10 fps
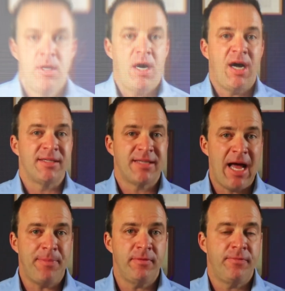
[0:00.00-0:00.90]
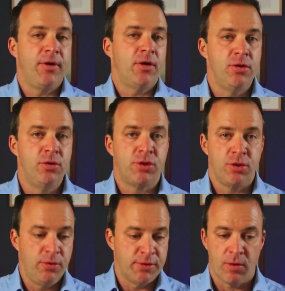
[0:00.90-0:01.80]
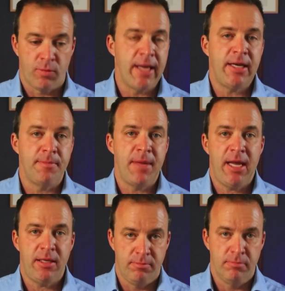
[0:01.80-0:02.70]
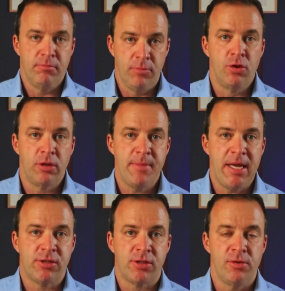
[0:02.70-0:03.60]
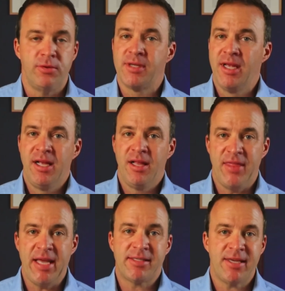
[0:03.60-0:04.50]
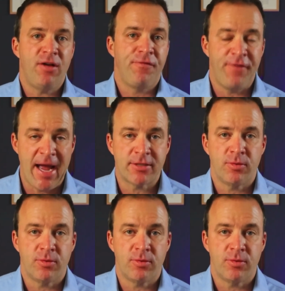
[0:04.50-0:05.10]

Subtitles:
On top of their new shoes, they're ready to made, newly made shoes. They sell factory